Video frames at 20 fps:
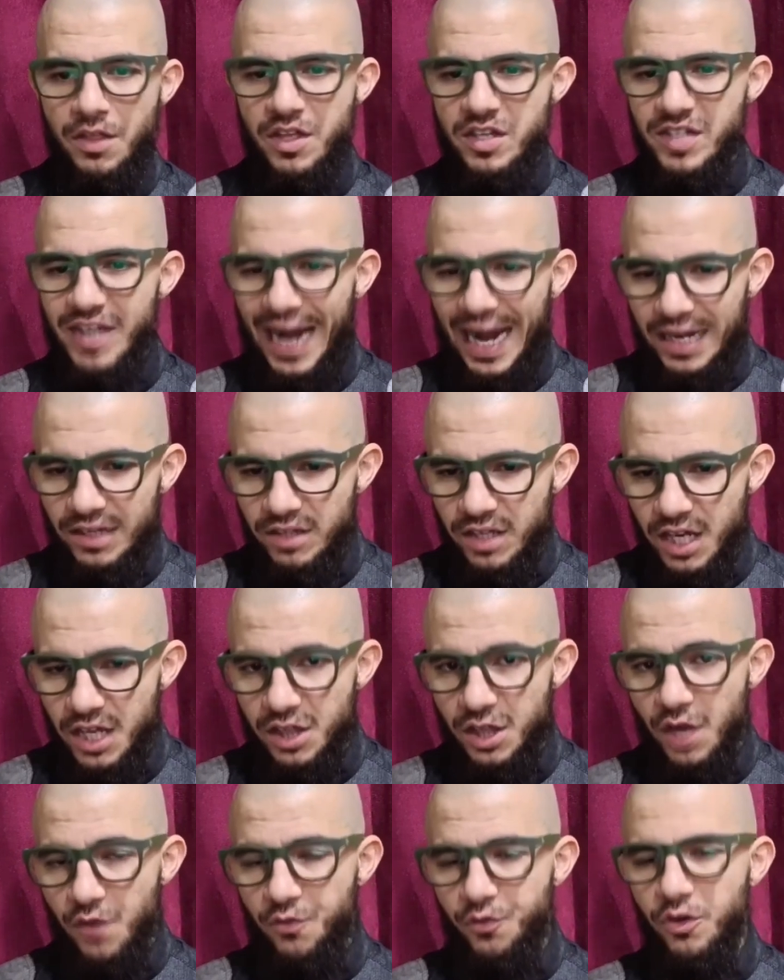This
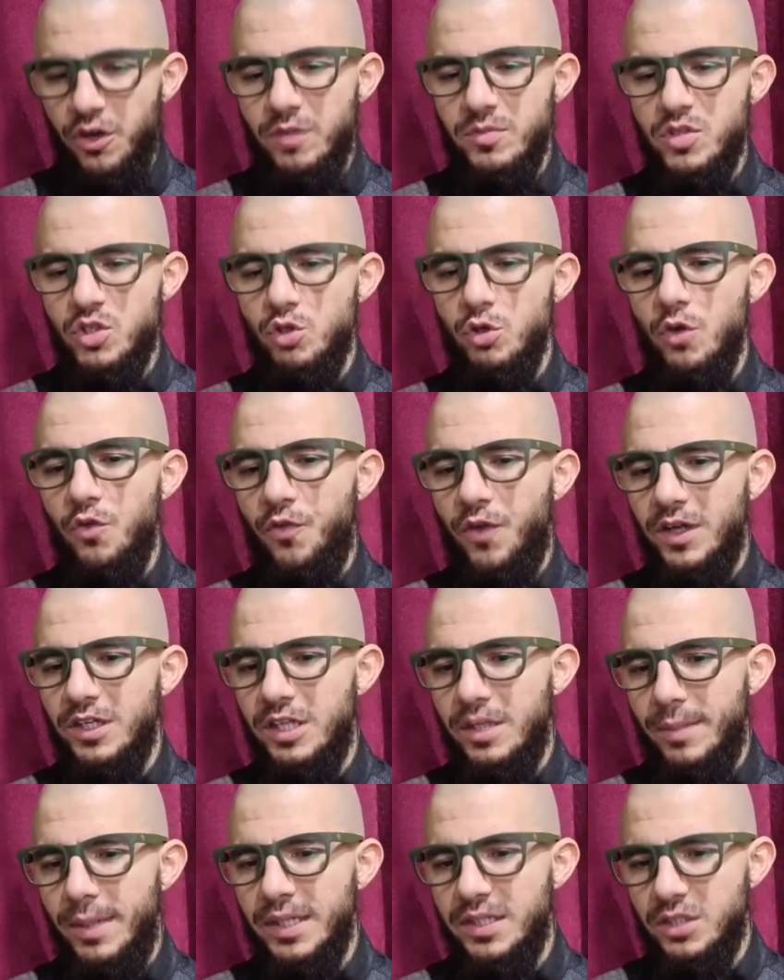hadith affirms two
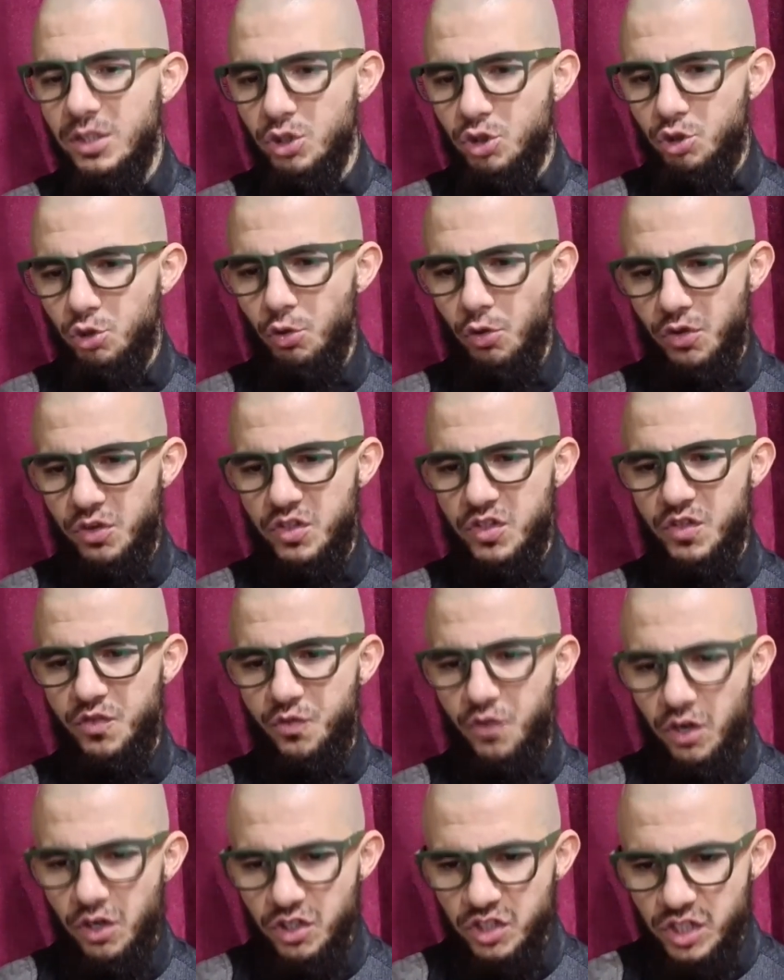fundamental truths.
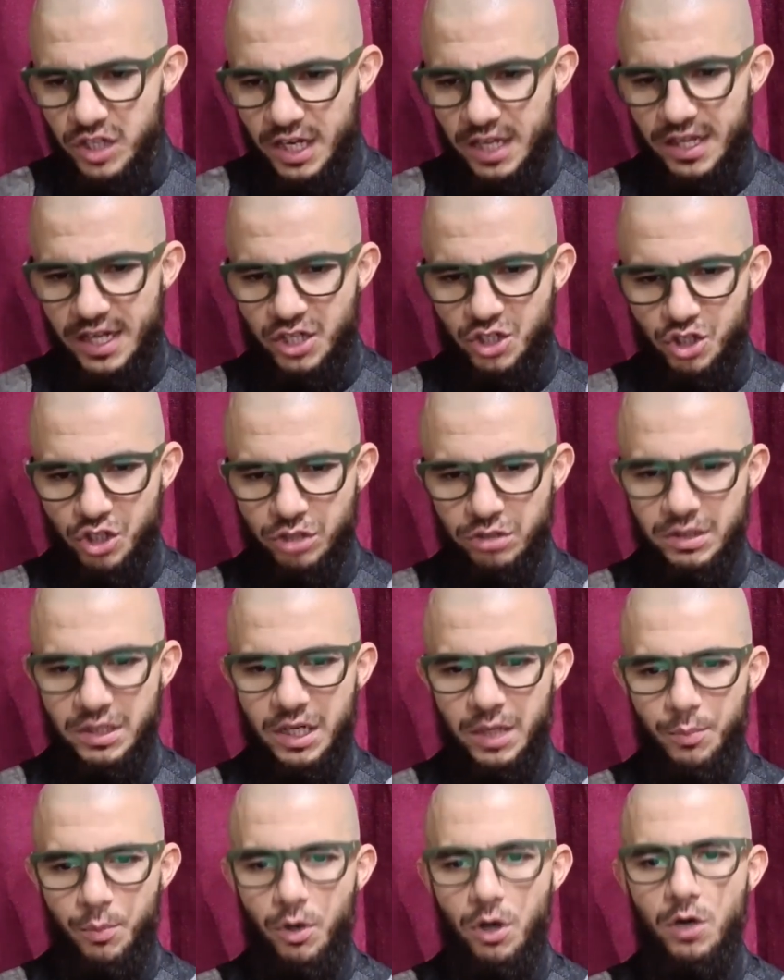Firstly, that
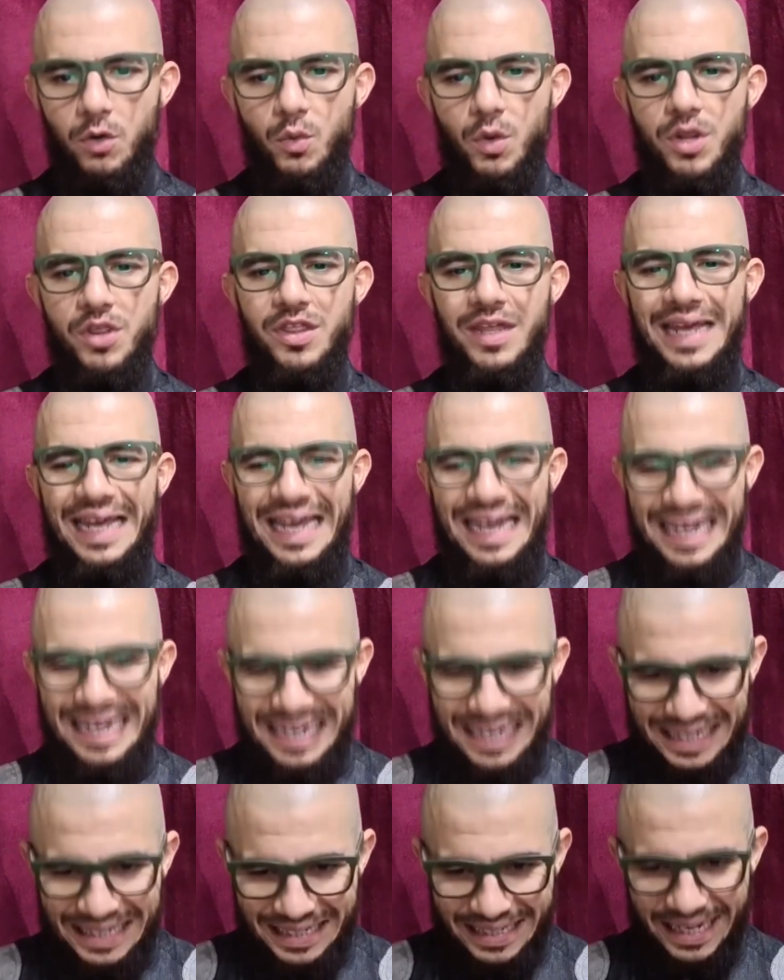children are born with the
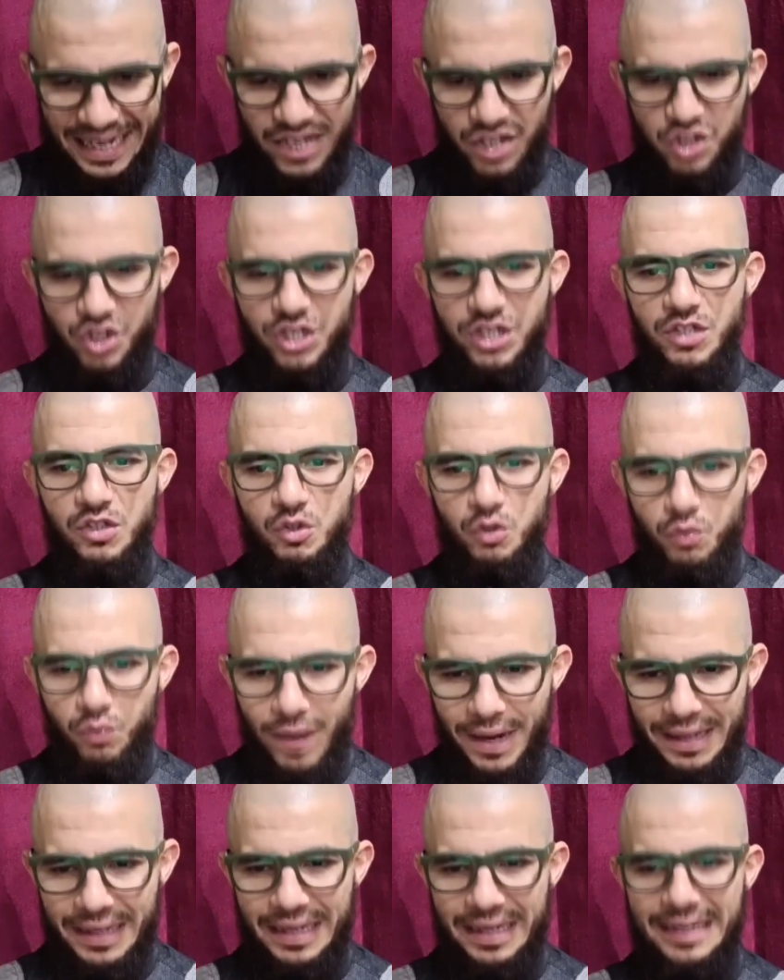inclination to
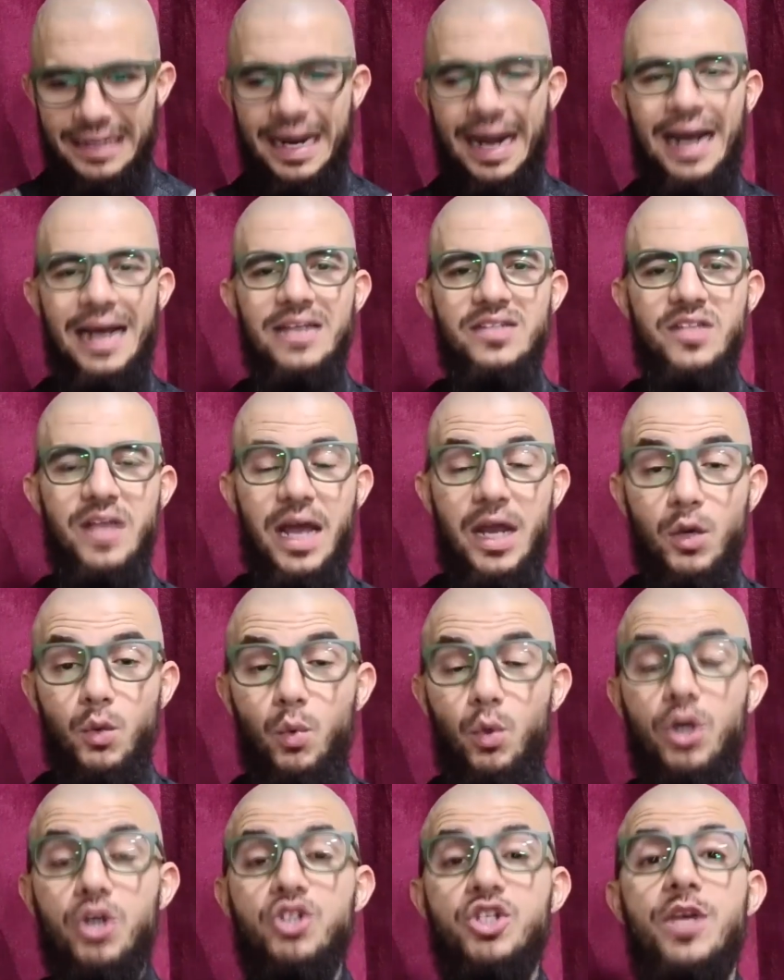recognize
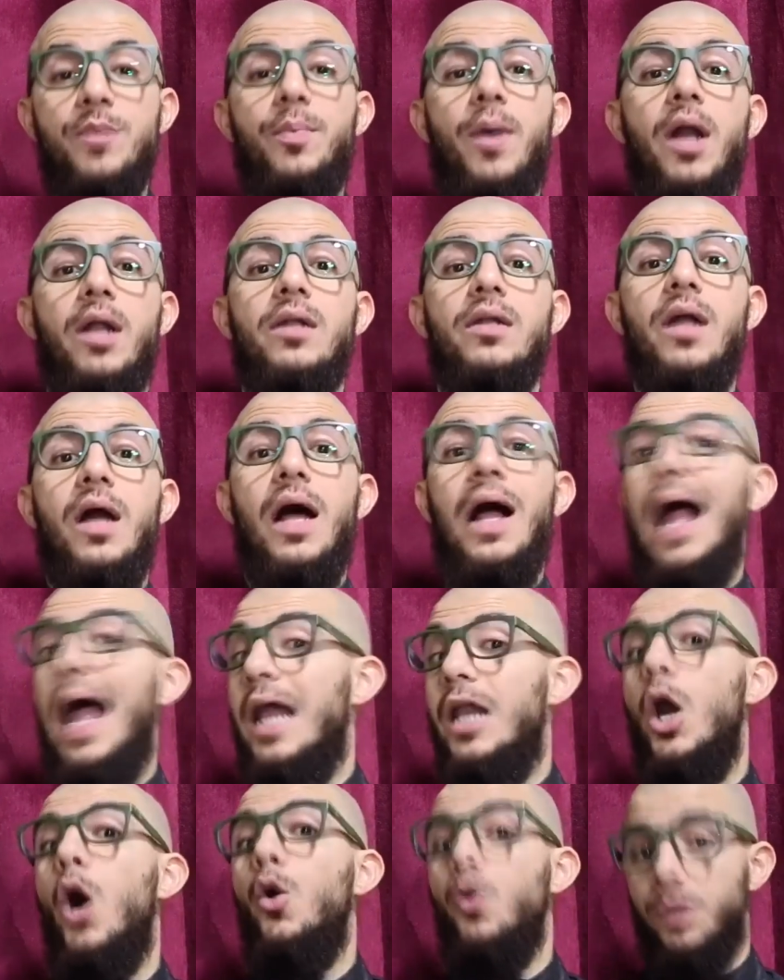and worship Allah
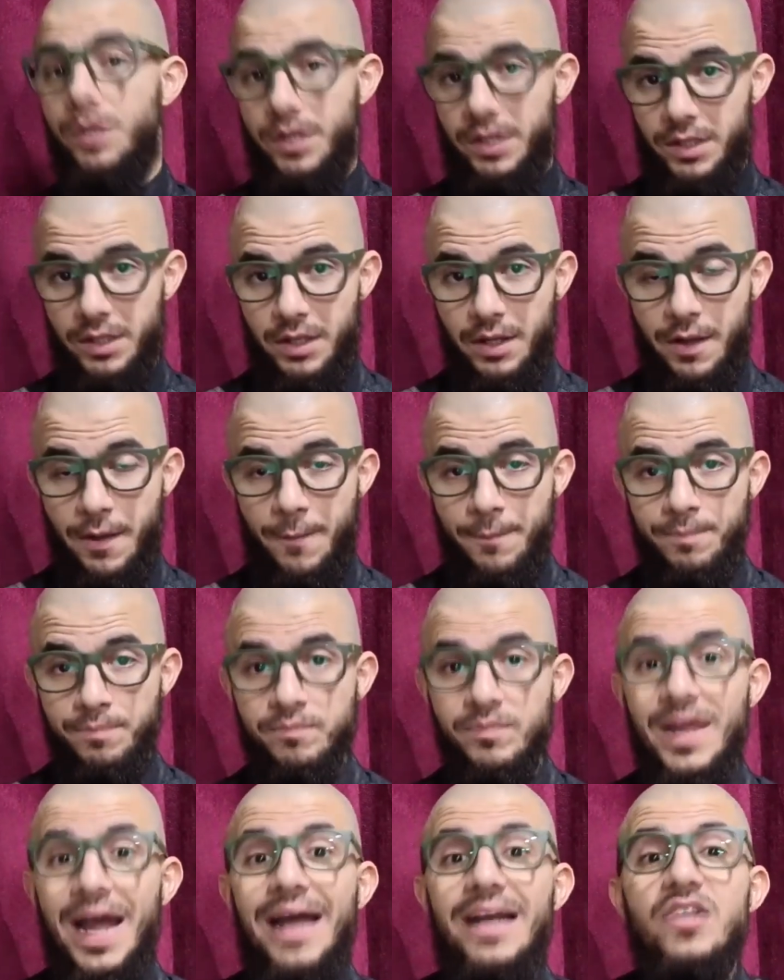alone.
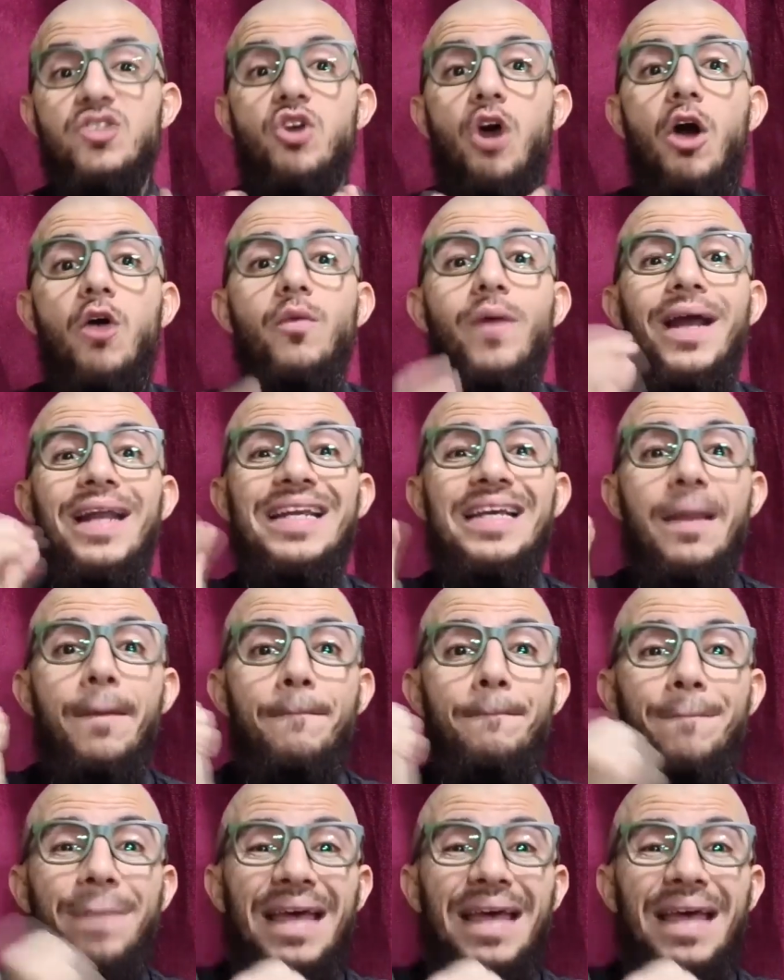That is already